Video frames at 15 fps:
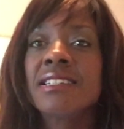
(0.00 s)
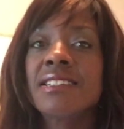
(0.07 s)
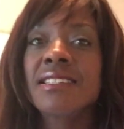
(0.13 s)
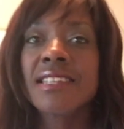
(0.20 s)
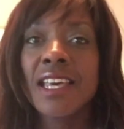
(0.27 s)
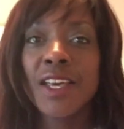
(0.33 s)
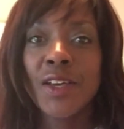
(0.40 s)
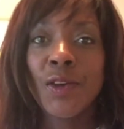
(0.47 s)

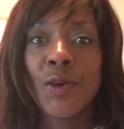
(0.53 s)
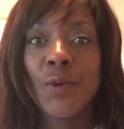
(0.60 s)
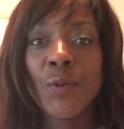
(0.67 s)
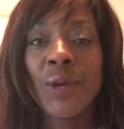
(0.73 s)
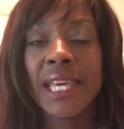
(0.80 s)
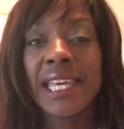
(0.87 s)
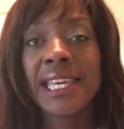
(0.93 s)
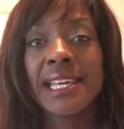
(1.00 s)
So
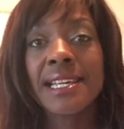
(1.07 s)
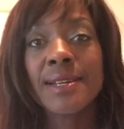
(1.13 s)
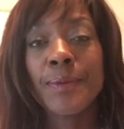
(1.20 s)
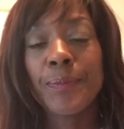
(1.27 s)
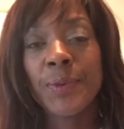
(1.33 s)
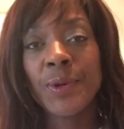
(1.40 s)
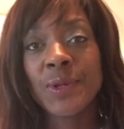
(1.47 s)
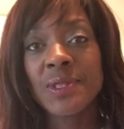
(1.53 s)
we
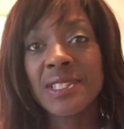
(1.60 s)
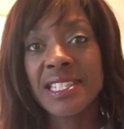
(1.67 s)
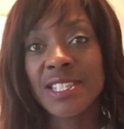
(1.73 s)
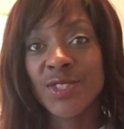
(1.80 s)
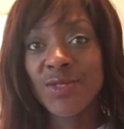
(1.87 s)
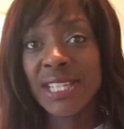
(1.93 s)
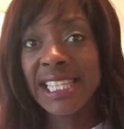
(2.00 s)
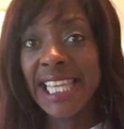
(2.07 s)
put
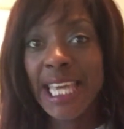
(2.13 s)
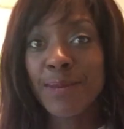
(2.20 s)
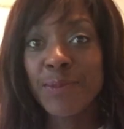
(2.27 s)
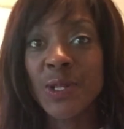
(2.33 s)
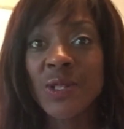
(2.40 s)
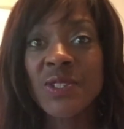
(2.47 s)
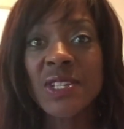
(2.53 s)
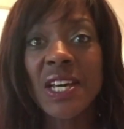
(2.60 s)
discrete
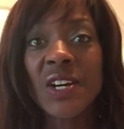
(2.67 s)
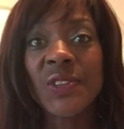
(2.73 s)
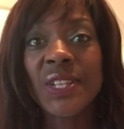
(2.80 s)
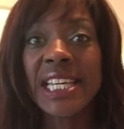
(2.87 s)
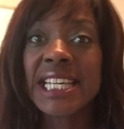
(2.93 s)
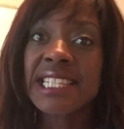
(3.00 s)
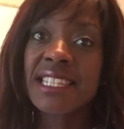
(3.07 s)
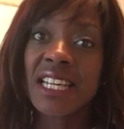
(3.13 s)
labels on
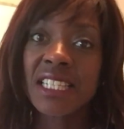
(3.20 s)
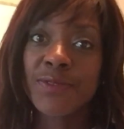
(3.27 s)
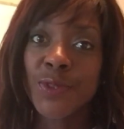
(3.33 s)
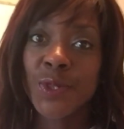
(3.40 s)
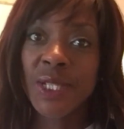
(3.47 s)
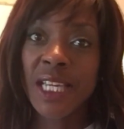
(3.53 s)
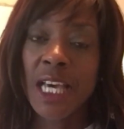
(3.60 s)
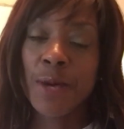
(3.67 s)
the inside of
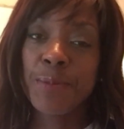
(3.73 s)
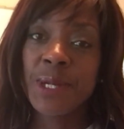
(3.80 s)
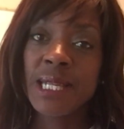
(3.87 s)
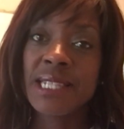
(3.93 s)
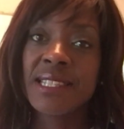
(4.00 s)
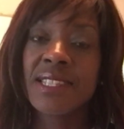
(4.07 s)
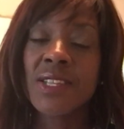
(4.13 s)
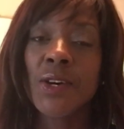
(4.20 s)
all the
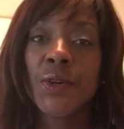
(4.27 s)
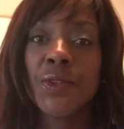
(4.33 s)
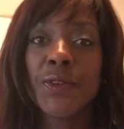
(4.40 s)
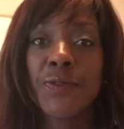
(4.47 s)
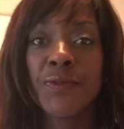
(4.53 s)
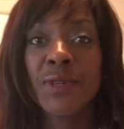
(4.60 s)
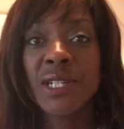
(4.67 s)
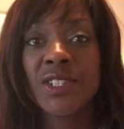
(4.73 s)
cupboards, on
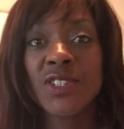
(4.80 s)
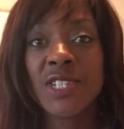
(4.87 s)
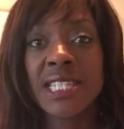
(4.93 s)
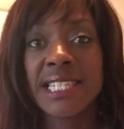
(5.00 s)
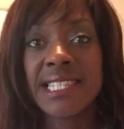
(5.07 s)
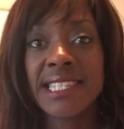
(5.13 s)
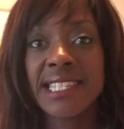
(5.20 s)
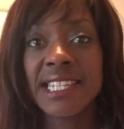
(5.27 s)
the
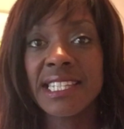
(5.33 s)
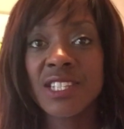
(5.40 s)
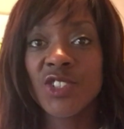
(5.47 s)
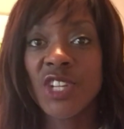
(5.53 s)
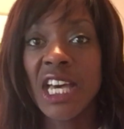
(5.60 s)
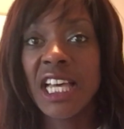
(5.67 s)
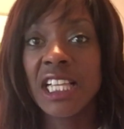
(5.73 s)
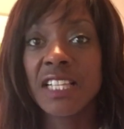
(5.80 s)
fridges near the
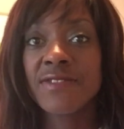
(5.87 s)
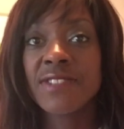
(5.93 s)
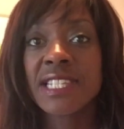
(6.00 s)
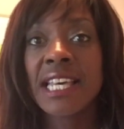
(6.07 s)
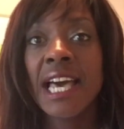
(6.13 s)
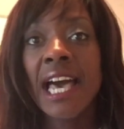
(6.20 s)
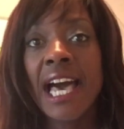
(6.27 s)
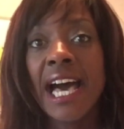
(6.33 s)

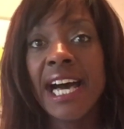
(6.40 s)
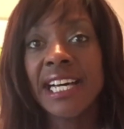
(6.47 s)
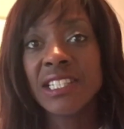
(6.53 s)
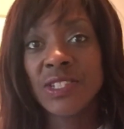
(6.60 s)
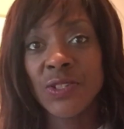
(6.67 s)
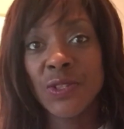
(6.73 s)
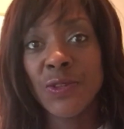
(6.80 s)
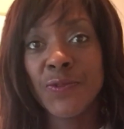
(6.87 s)
shelves,
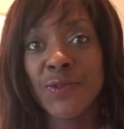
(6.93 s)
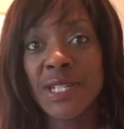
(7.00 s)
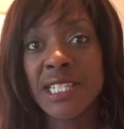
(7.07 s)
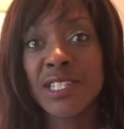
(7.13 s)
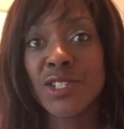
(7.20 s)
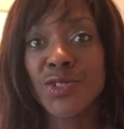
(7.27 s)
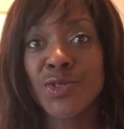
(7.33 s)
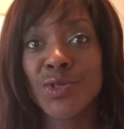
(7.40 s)
and on the
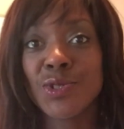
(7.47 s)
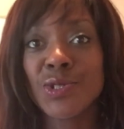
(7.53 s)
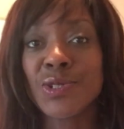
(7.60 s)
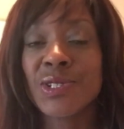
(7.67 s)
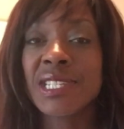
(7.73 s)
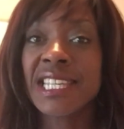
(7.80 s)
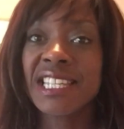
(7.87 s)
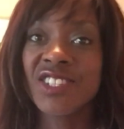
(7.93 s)
freezer
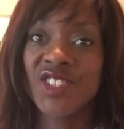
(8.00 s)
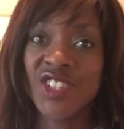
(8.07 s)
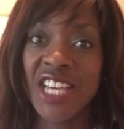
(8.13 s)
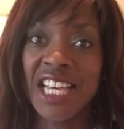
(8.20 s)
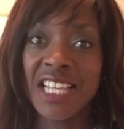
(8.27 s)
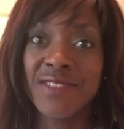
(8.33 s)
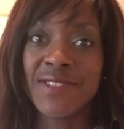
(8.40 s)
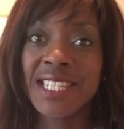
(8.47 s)
drawers and
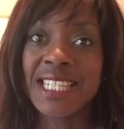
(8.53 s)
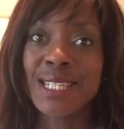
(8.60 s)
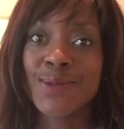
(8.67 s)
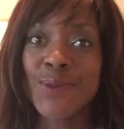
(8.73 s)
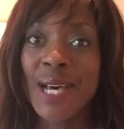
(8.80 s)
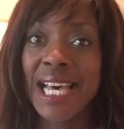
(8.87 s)
shelves as